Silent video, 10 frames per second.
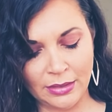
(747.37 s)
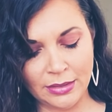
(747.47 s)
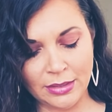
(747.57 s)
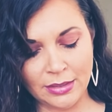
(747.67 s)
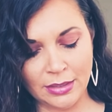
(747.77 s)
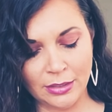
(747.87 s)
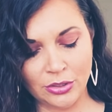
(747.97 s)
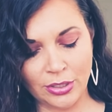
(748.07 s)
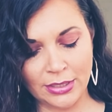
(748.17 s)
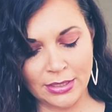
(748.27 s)
this is an
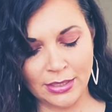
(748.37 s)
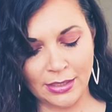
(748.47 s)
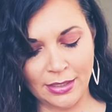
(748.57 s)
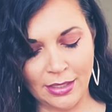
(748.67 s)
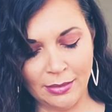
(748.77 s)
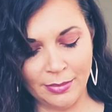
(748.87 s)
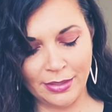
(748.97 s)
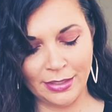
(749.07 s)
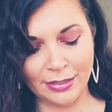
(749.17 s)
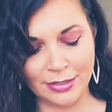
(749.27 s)
interesting
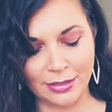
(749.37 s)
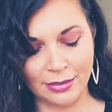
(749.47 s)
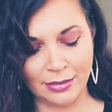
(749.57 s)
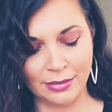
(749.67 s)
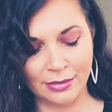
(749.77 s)
combination.